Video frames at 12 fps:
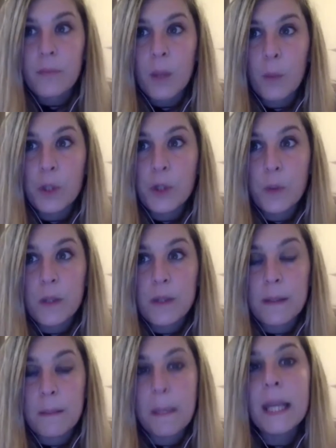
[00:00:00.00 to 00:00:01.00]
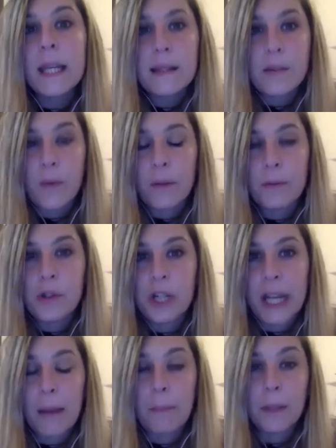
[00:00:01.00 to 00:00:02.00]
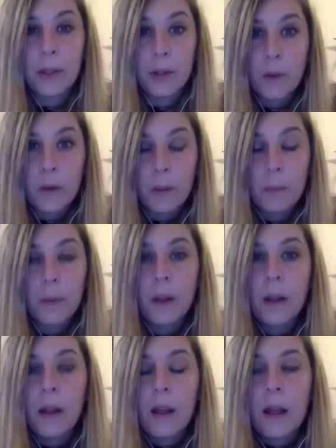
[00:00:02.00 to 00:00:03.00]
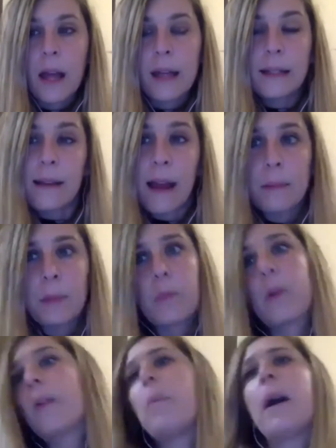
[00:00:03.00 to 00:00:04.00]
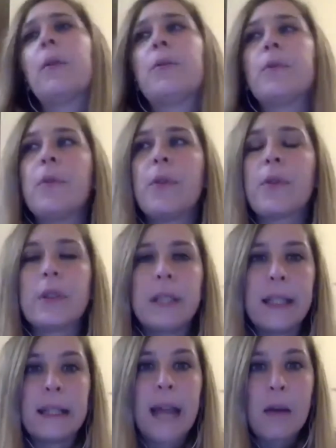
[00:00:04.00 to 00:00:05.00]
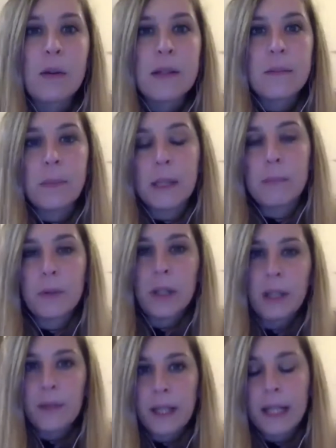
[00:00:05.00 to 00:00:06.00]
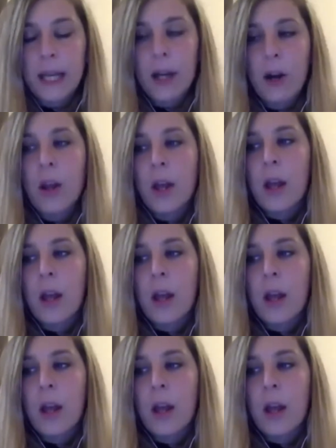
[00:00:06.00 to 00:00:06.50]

which was the biggest refugee camp in Europe, at the time there were about 13,000 people living there,